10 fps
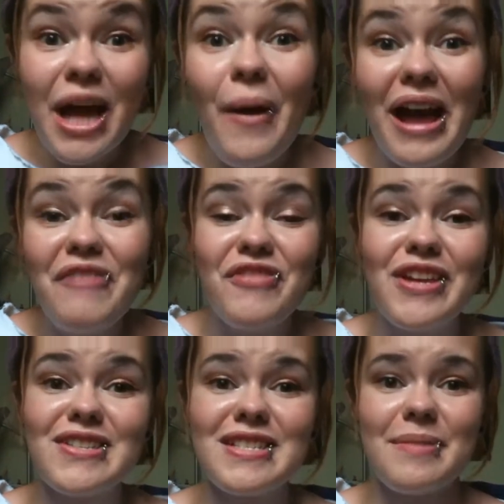how I
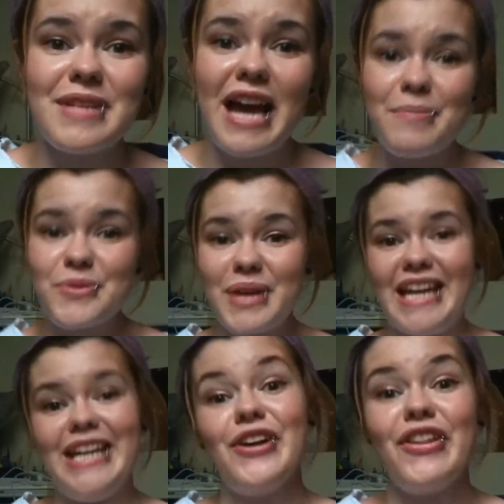feel sometimes when I
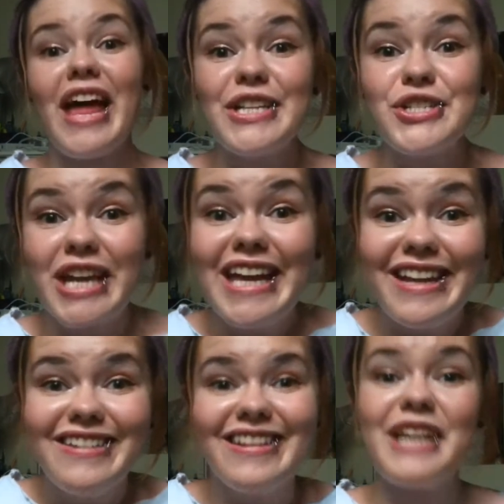hear that
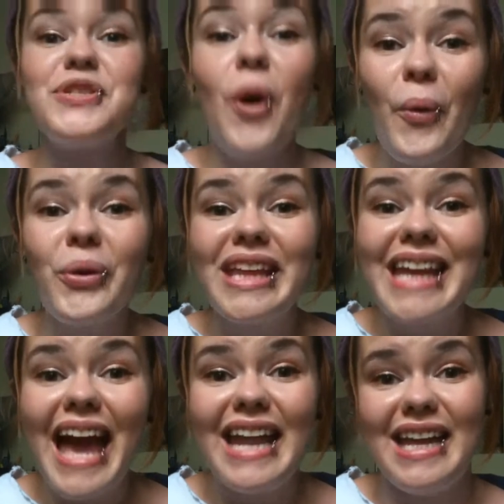shit. I totally
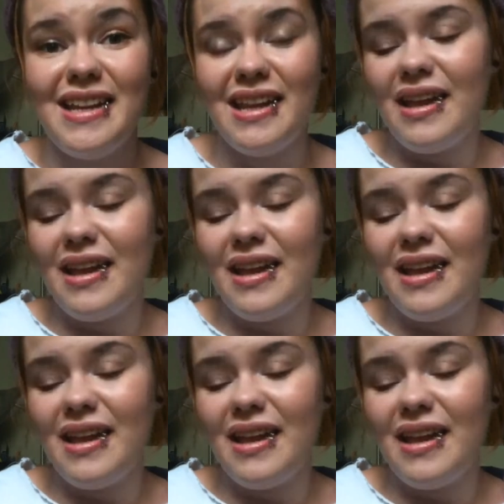get it.